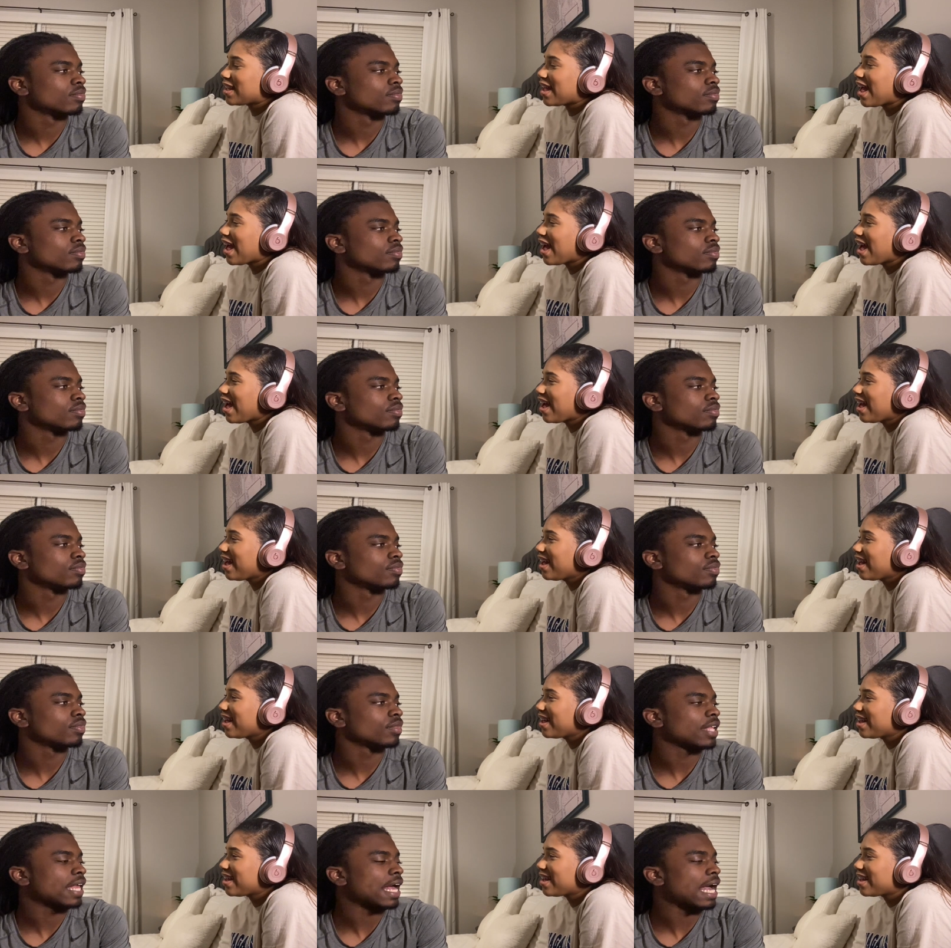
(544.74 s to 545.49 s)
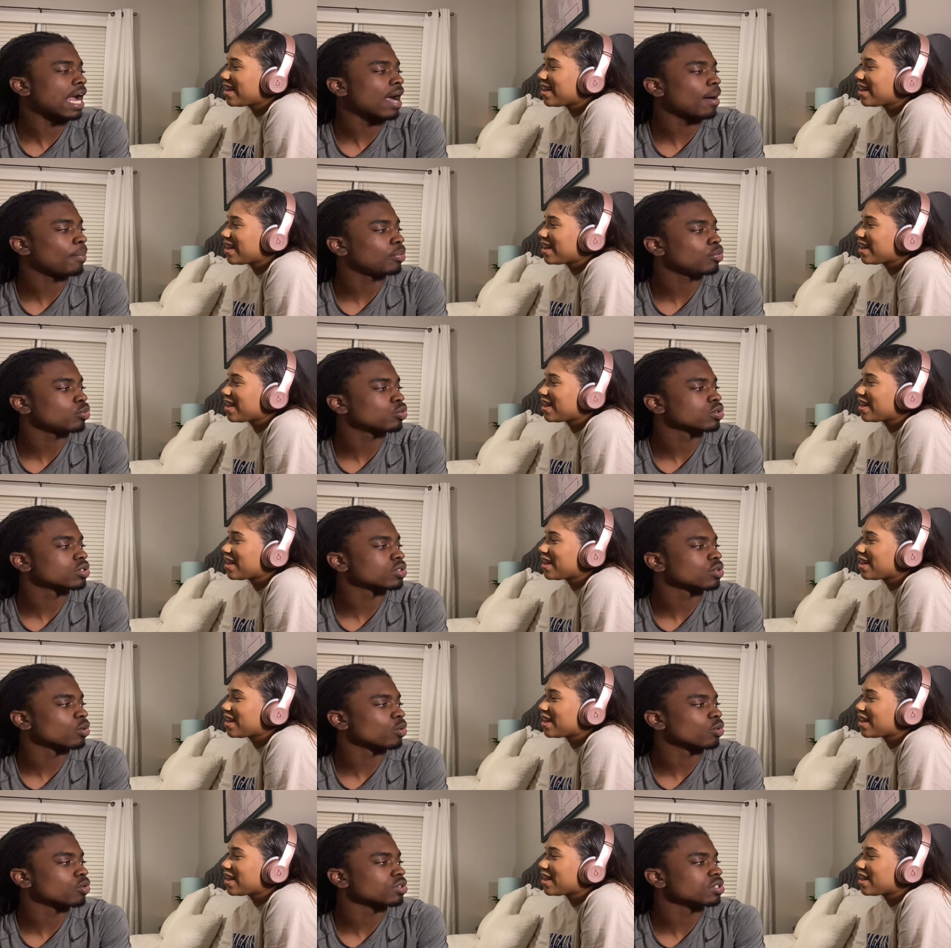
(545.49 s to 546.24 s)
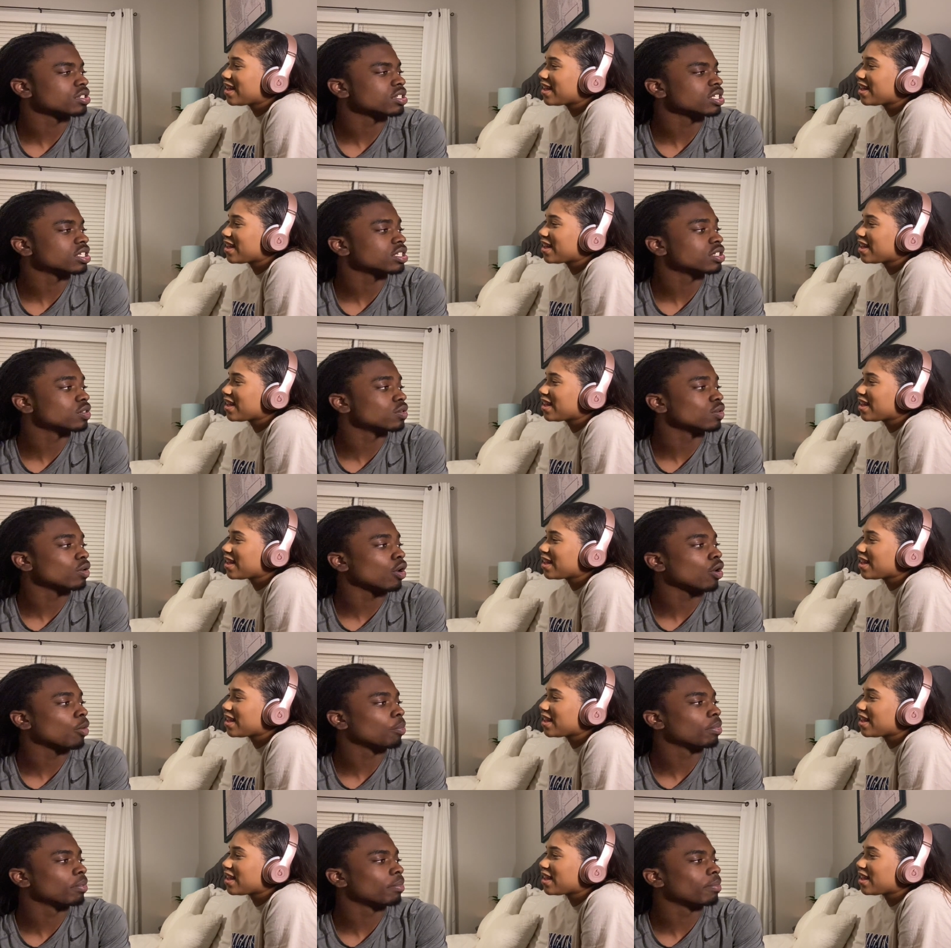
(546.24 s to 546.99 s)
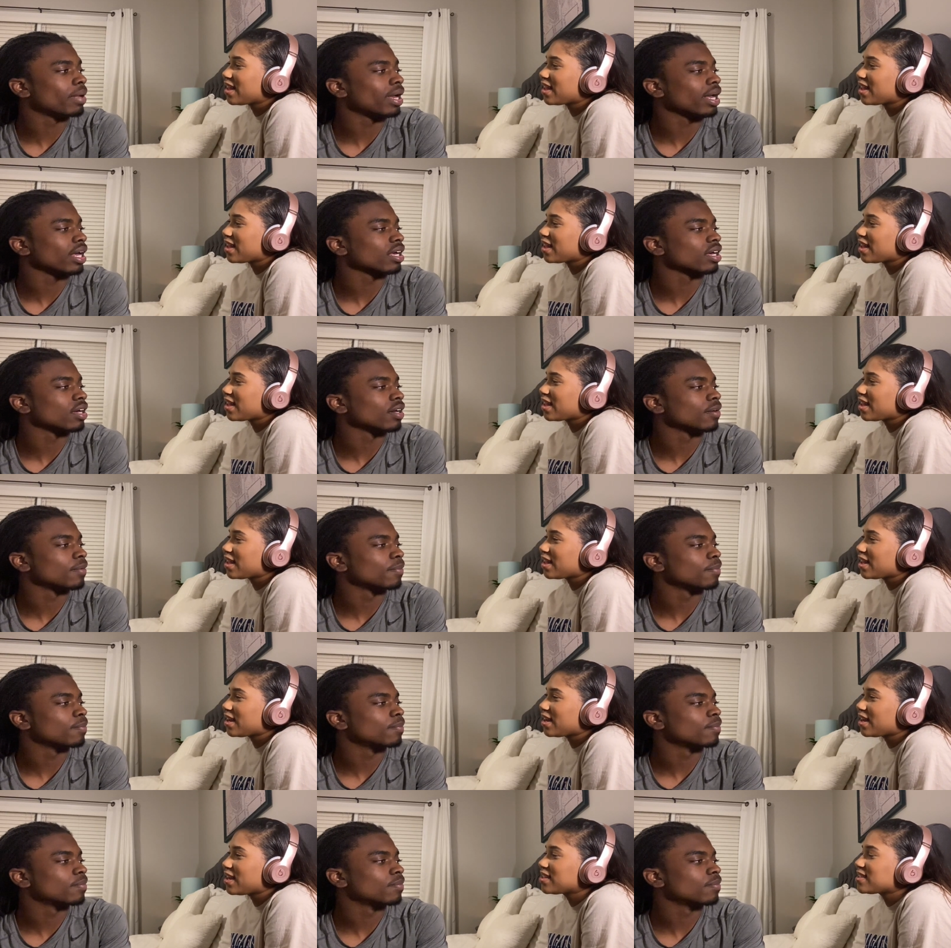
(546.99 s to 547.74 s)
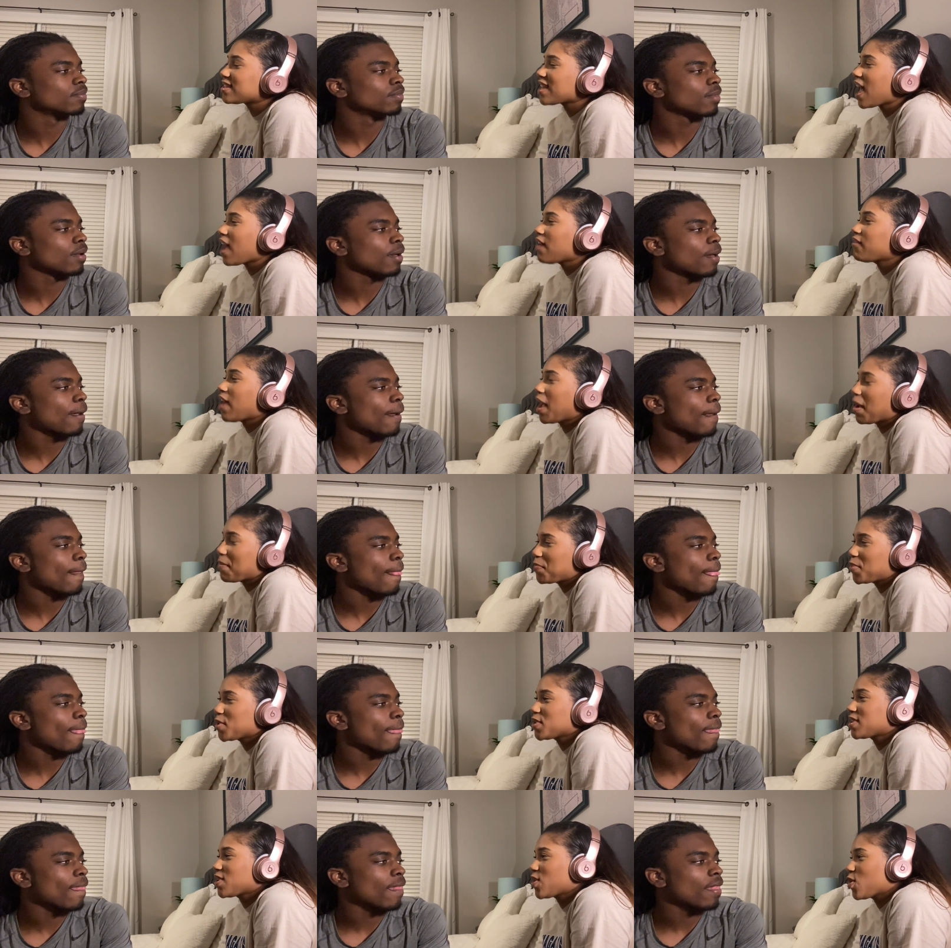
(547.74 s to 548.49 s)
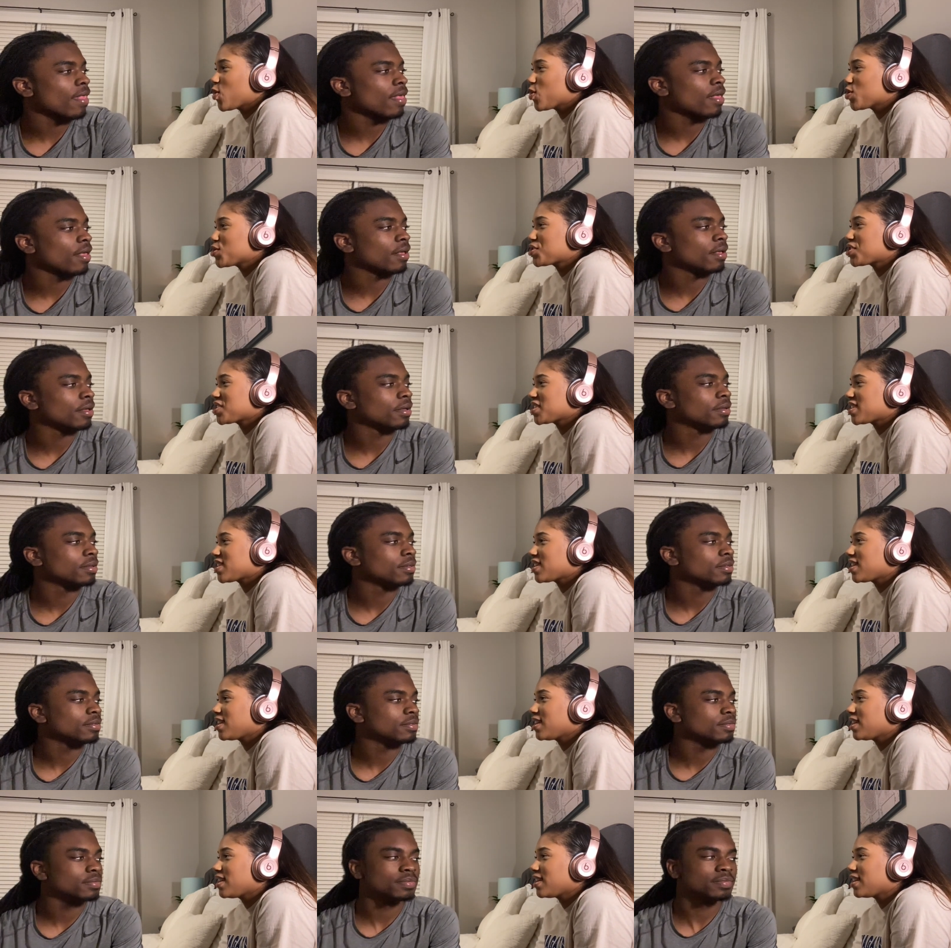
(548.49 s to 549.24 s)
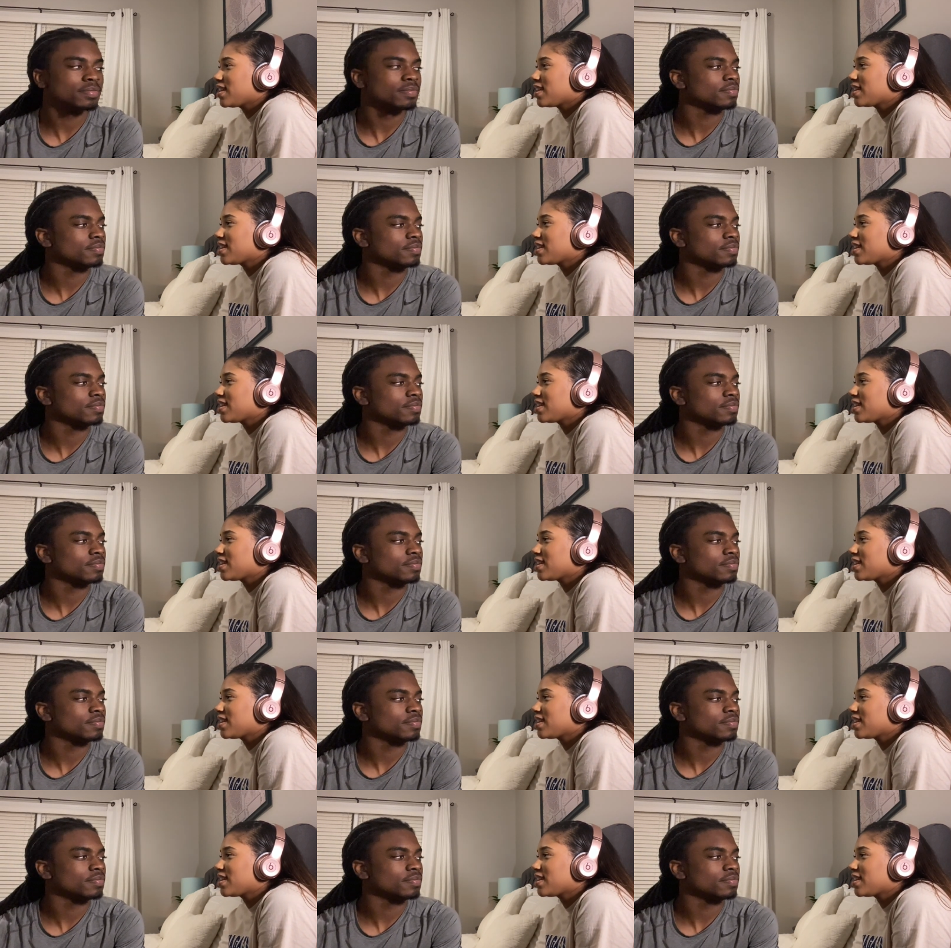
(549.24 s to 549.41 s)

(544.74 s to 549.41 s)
Speaker 1: Huh? Apple stores need to open back up.
Speaker 2: Does it have apples and oranges in it?